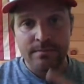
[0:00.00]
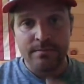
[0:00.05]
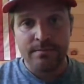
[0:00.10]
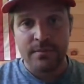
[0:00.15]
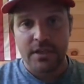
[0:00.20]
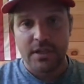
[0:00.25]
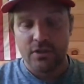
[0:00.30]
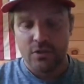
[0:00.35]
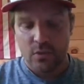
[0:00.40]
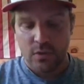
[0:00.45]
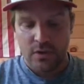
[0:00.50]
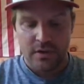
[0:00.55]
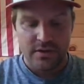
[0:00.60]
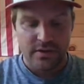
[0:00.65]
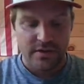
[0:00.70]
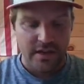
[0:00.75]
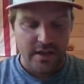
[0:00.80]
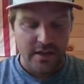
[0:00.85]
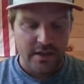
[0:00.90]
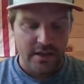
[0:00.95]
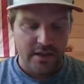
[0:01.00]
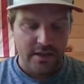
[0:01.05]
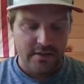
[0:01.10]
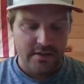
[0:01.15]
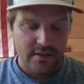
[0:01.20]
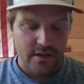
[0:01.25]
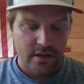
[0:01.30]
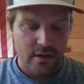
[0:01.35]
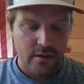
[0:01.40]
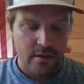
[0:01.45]
I do want to say
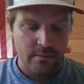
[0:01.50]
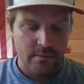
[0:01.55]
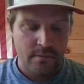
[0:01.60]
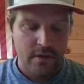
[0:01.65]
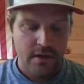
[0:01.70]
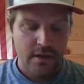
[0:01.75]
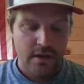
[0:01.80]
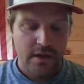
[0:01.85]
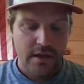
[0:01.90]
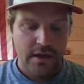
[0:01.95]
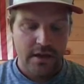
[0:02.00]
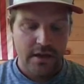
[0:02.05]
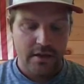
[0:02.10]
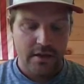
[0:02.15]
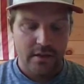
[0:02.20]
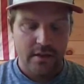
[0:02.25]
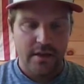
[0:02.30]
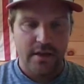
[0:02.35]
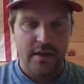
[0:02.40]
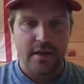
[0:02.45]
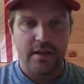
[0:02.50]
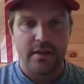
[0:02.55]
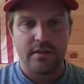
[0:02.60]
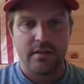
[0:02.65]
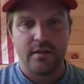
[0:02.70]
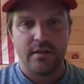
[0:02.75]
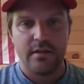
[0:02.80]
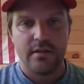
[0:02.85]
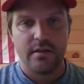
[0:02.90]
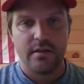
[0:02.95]
is along with